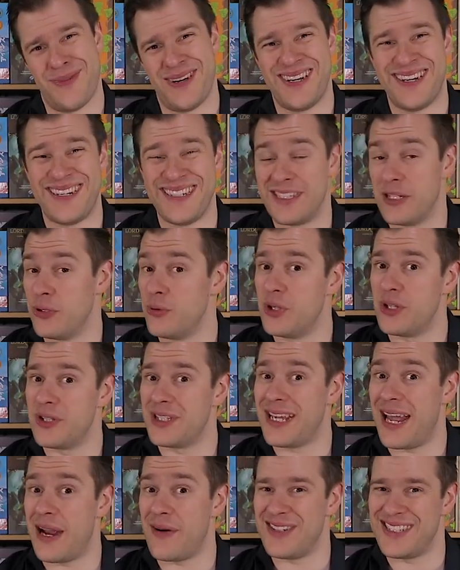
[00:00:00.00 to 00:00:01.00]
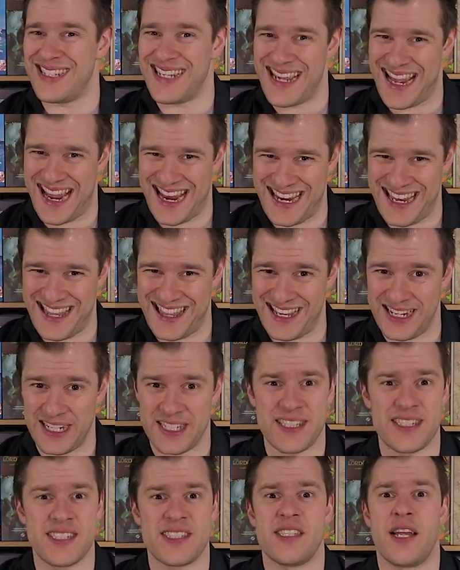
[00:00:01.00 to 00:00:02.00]
but I do not guarantee anything
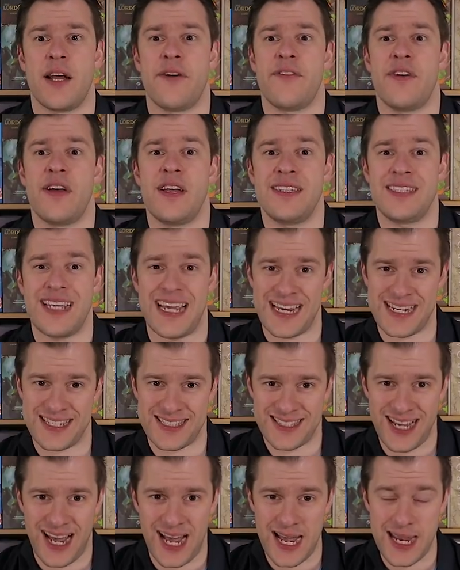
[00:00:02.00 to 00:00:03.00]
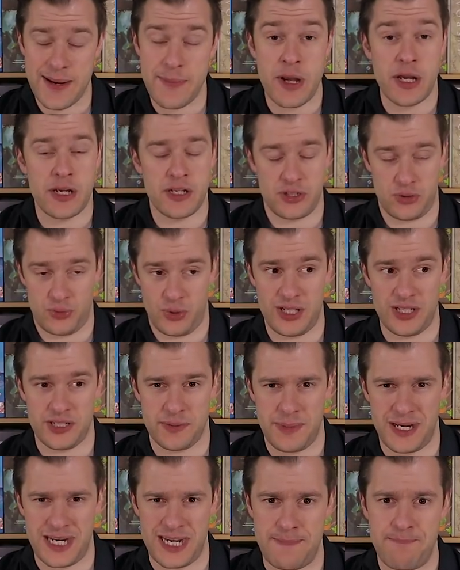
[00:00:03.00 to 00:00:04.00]
because this stuff takes time as well
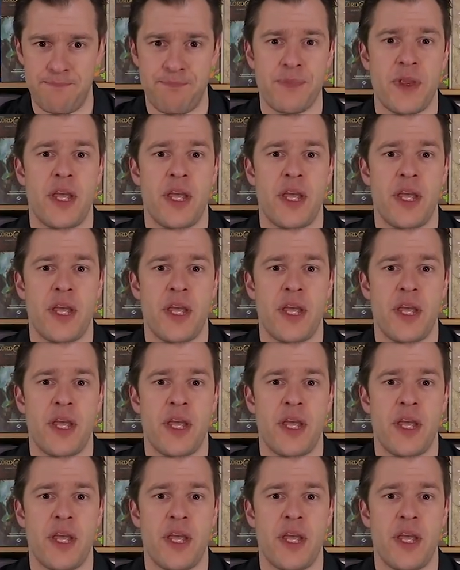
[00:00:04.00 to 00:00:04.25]
as money.